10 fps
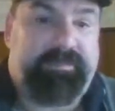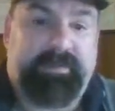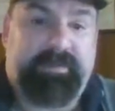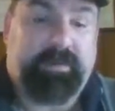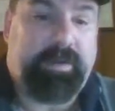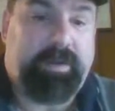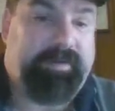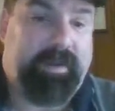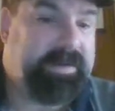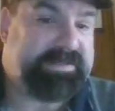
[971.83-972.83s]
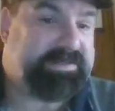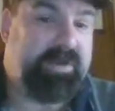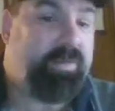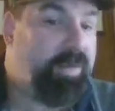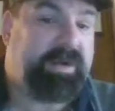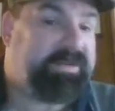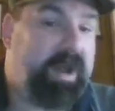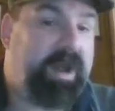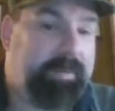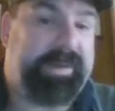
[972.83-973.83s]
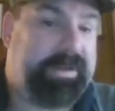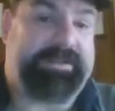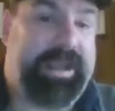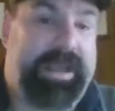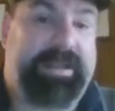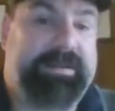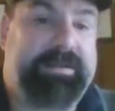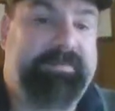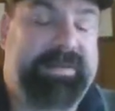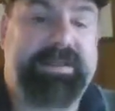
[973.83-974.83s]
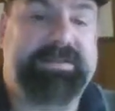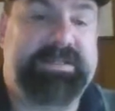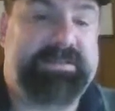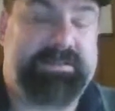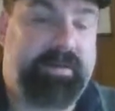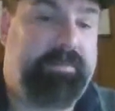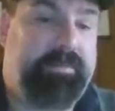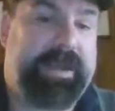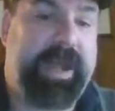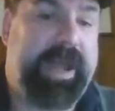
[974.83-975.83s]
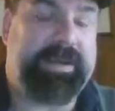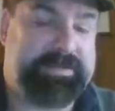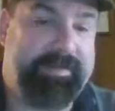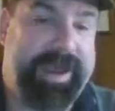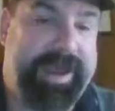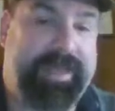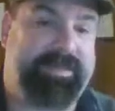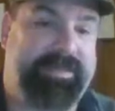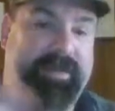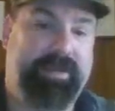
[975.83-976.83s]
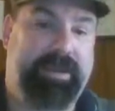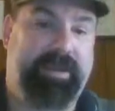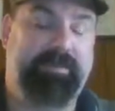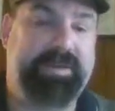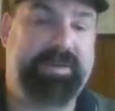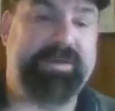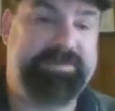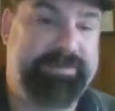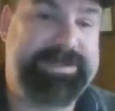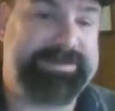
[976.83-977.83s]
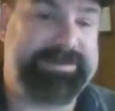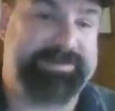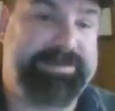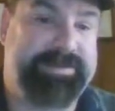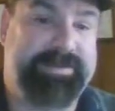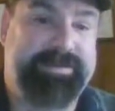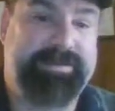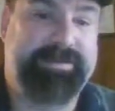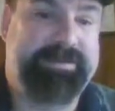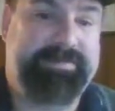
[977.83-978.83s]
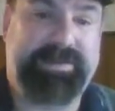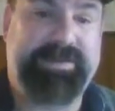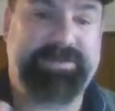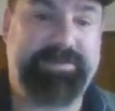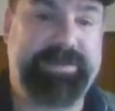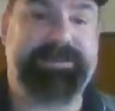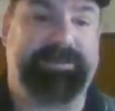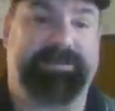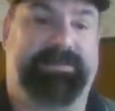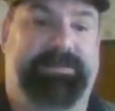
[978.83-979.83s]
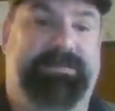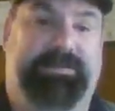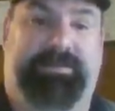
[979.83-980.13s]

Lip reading: Third wave feminists don't want to talk about that because it's, oh my God, it's math. And because reasons. Because reasons.